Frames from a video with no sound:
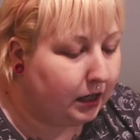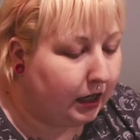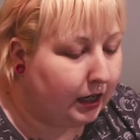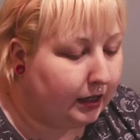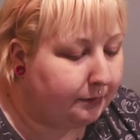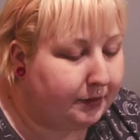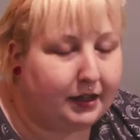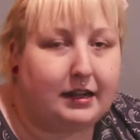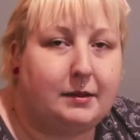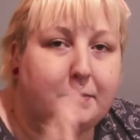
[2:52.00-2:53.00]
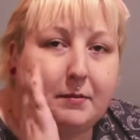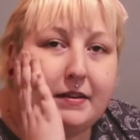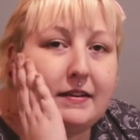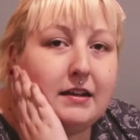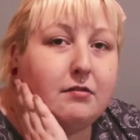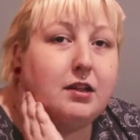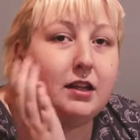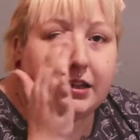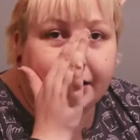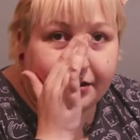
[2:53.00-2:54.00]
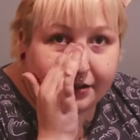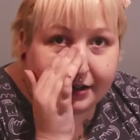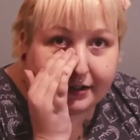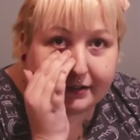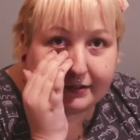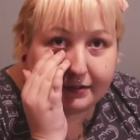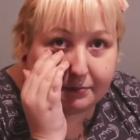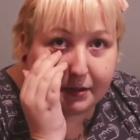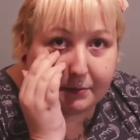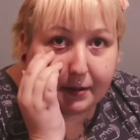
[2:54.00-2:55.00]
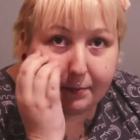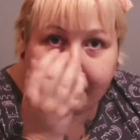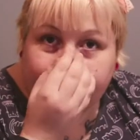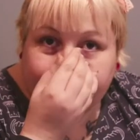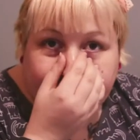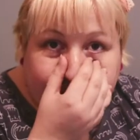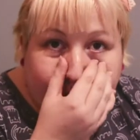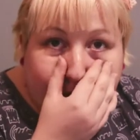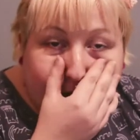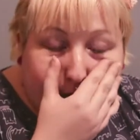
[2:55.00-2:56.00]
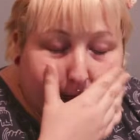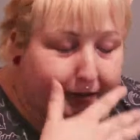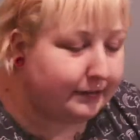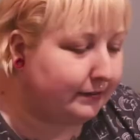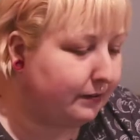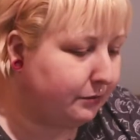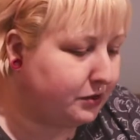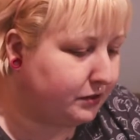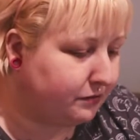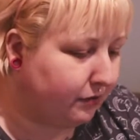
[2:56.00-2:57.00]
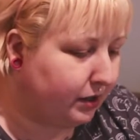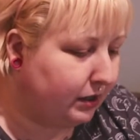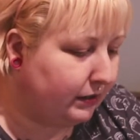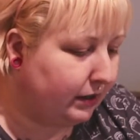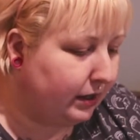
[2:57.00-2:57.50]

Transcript: It keeps my skin really clear. It doesn't make my pores look enormous, which is great.